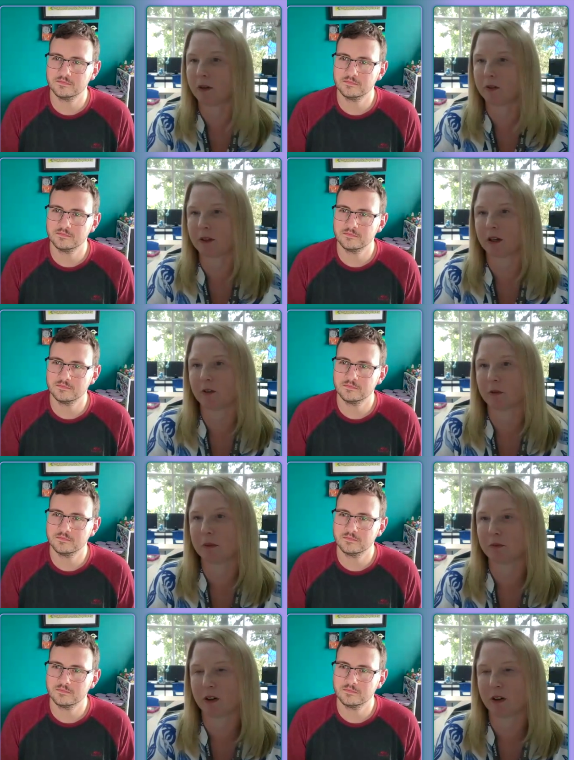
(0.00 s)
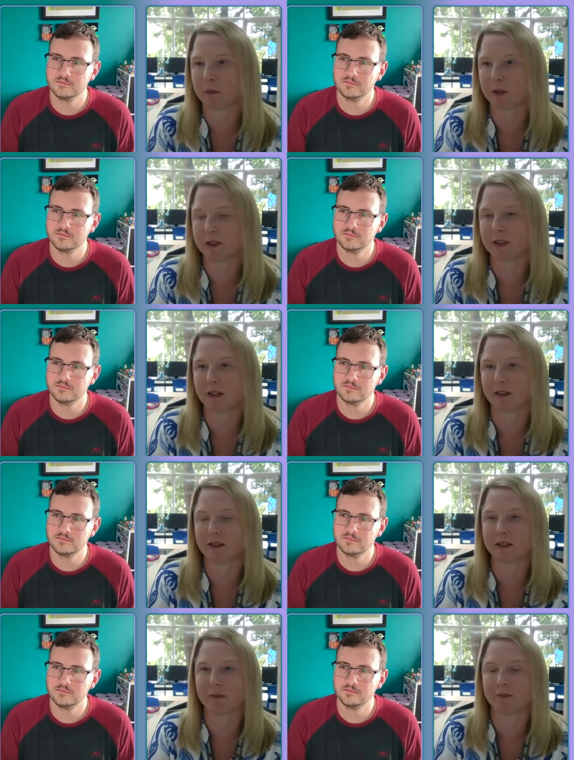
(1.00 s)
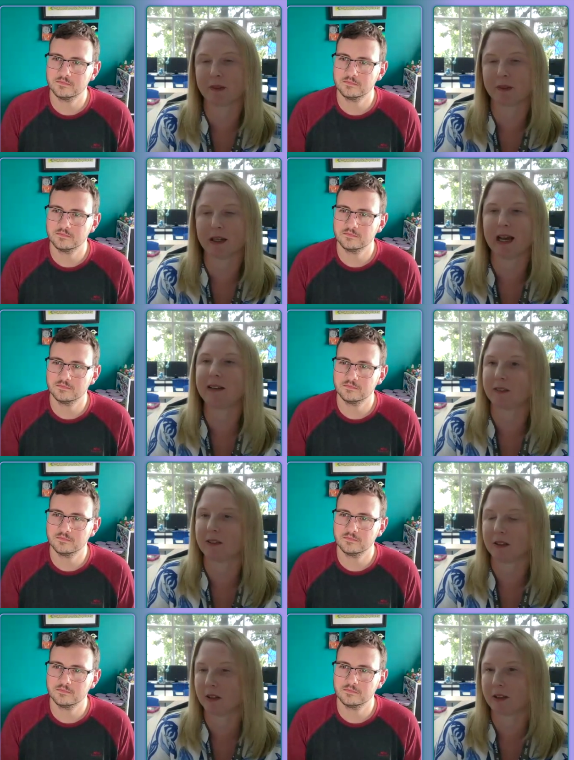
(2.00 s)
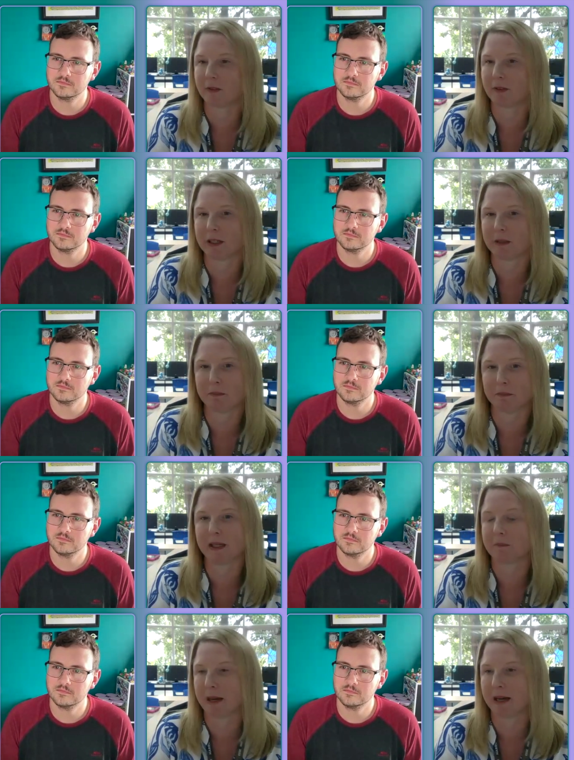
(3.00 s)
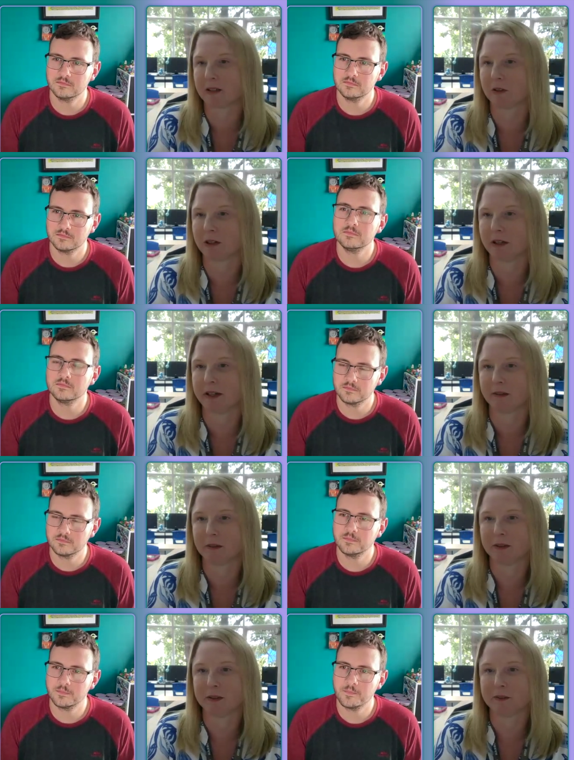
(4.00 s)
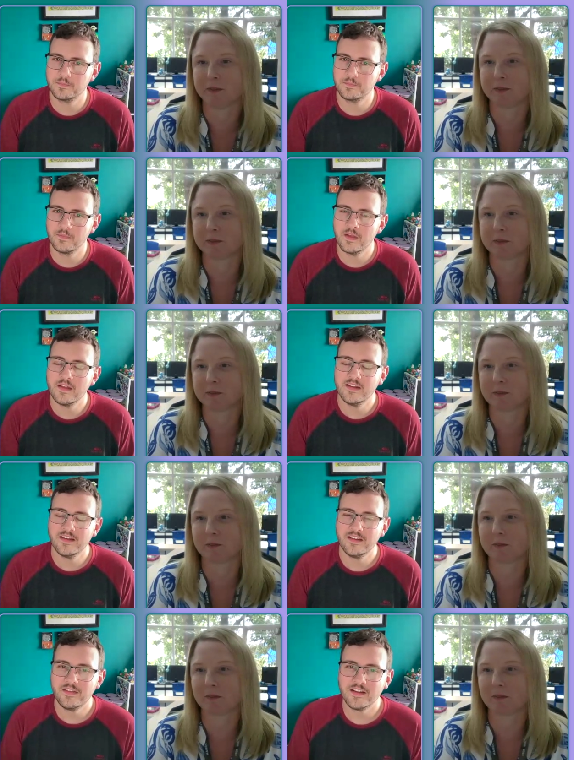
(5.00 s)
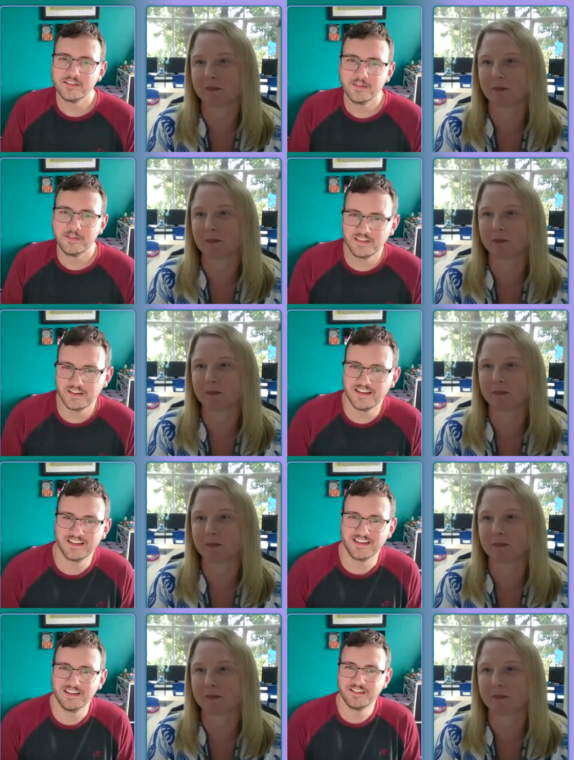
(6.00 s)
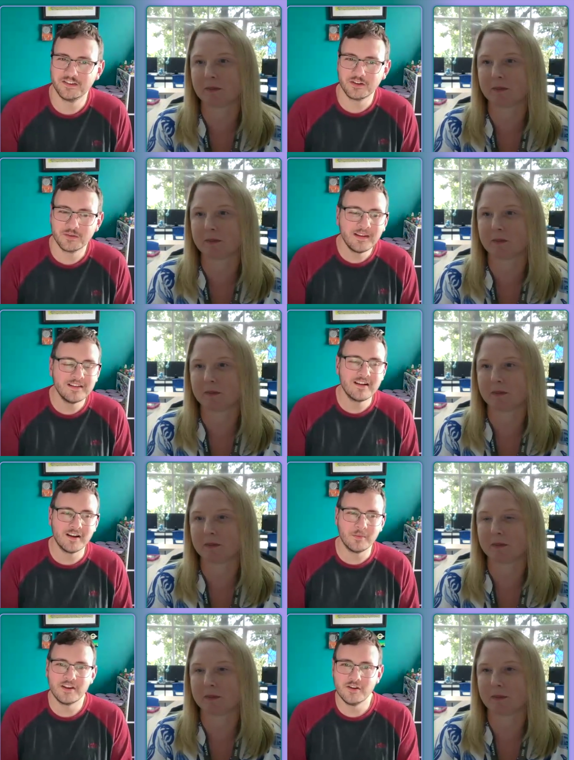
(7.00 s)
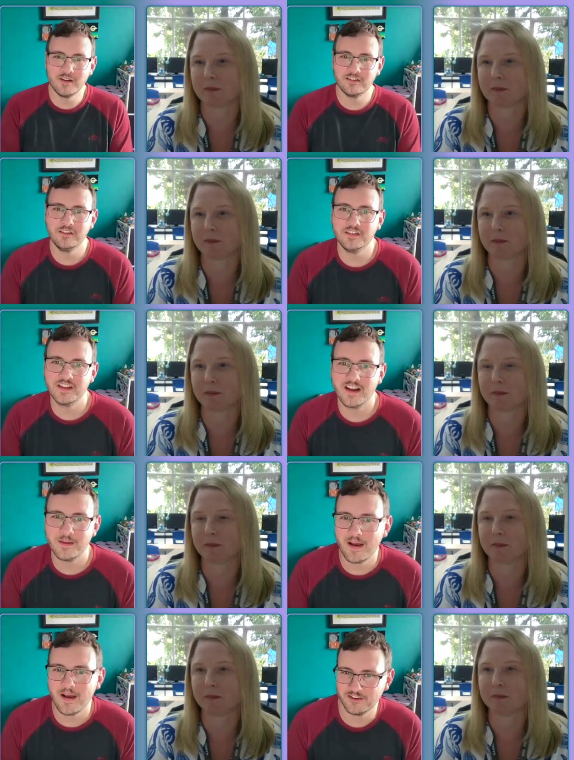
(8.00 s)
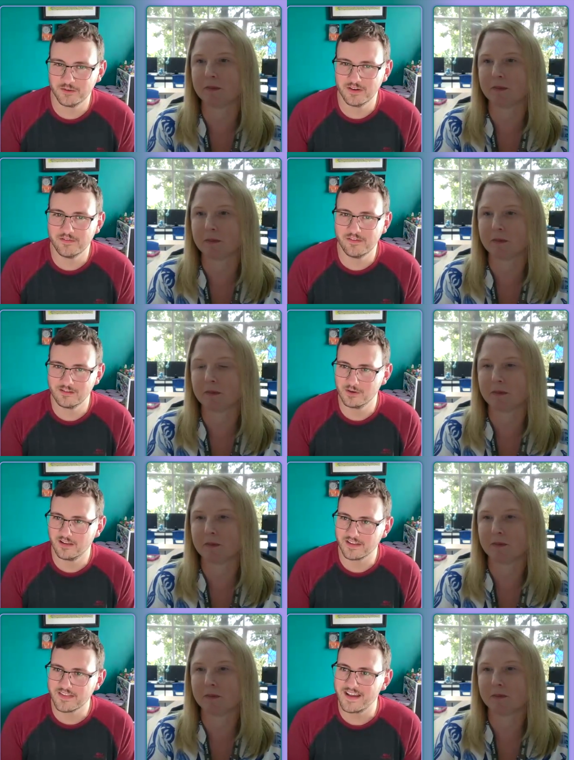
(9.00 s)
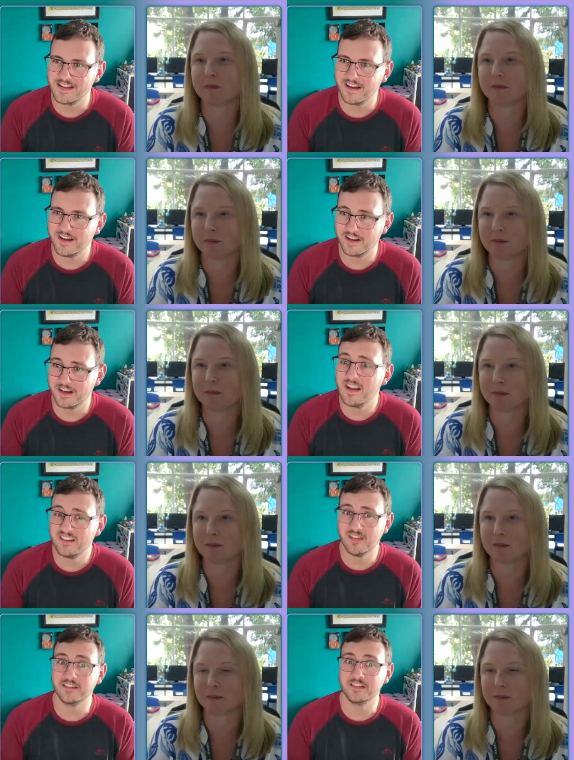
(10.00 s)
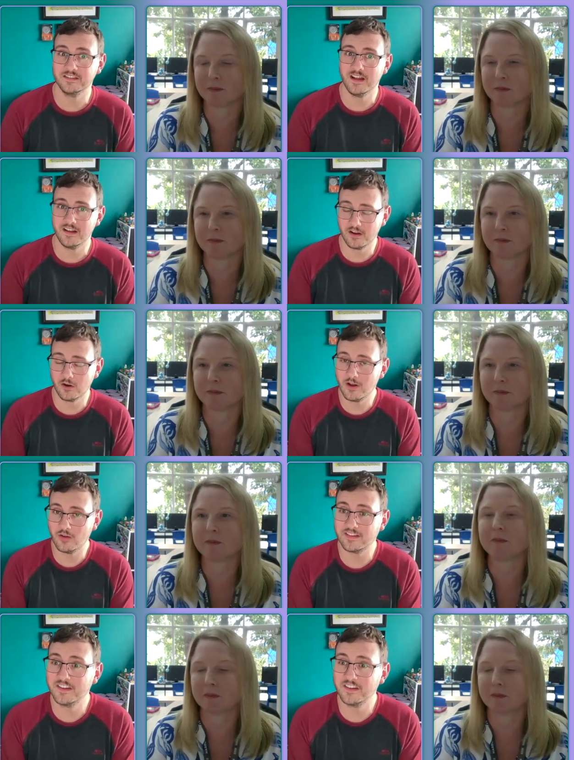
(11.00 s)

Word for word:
Speaker 1: of the classroom environment. And, um, and it has does have a really big impact on learning
Speaker 2: that's fascinating because you're completely right. When you introduce an iPad into an environment like that, I can imagine that's quite a lot of